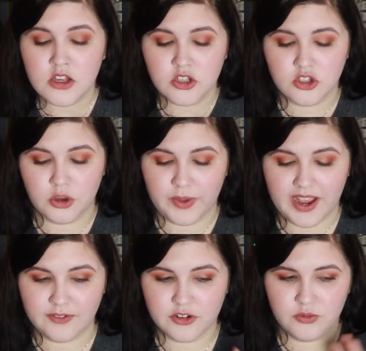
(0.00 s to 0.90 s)
So we
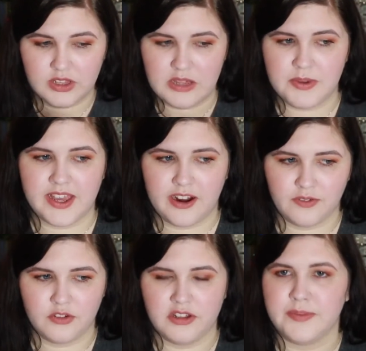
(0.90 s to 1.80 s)
have to really be
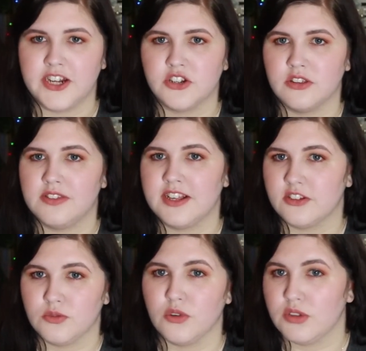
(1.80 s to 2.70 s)
careful and make sure that things
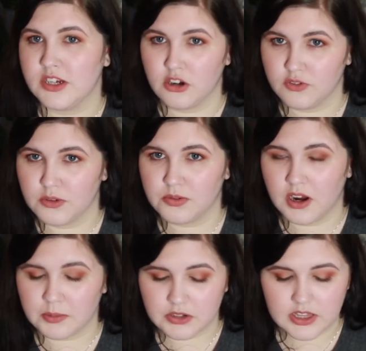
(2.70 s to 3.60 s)
are rolling over
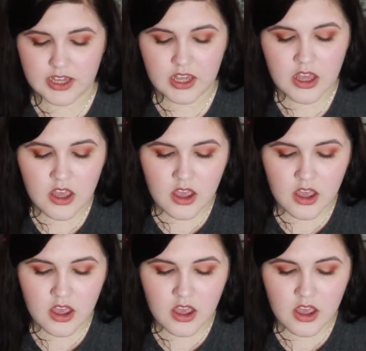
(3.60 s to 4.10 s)
properly.